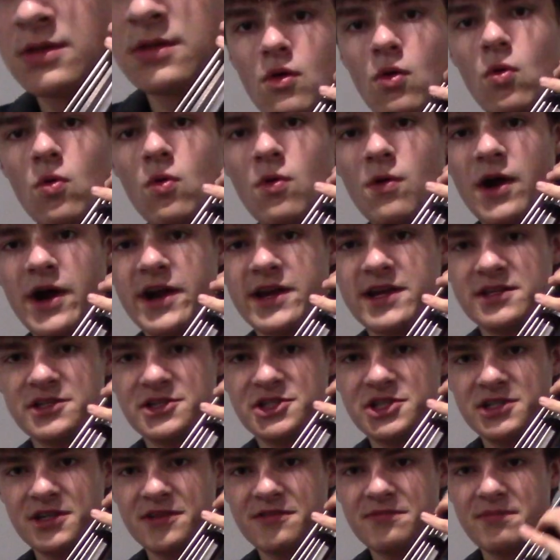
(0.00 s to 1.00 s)
or I can
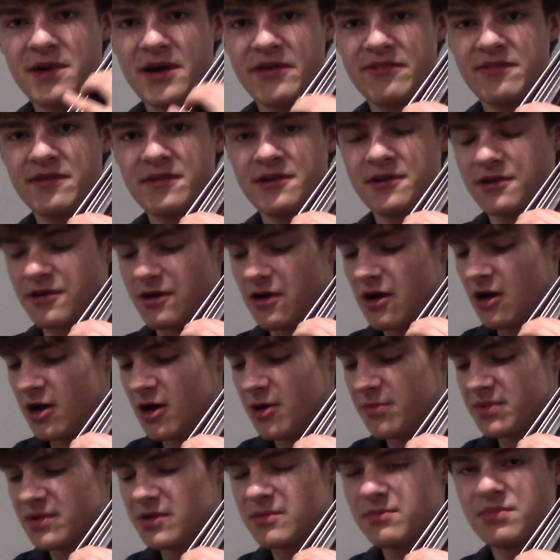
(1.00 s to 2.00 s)
shift my finger
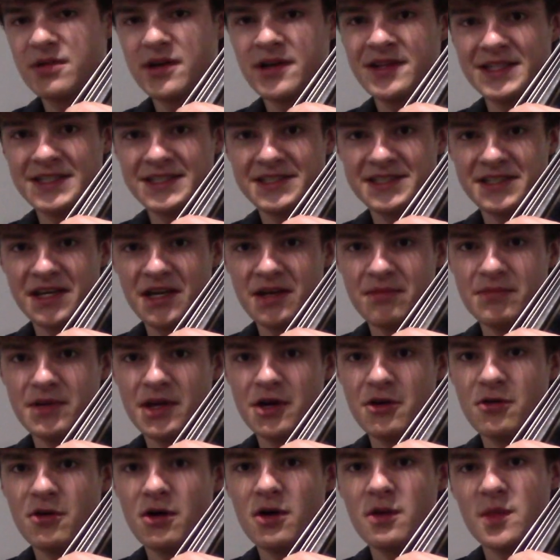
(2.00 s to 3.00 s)
up and play the same
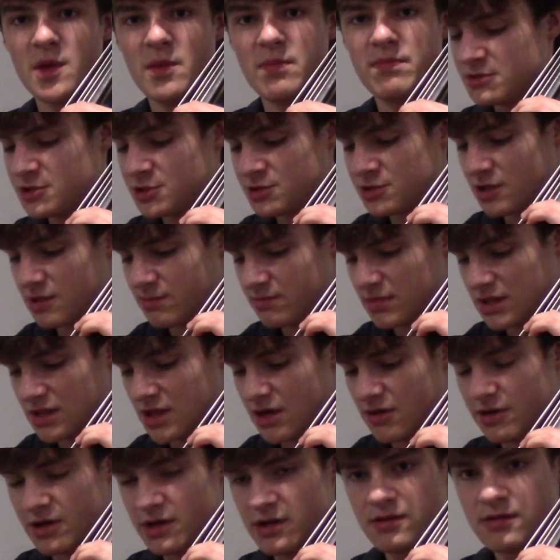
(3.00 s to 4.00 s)
note on the string
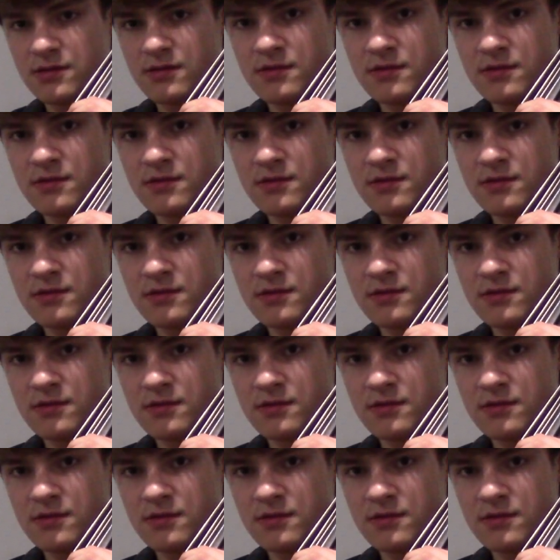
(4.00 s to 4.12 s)
below it.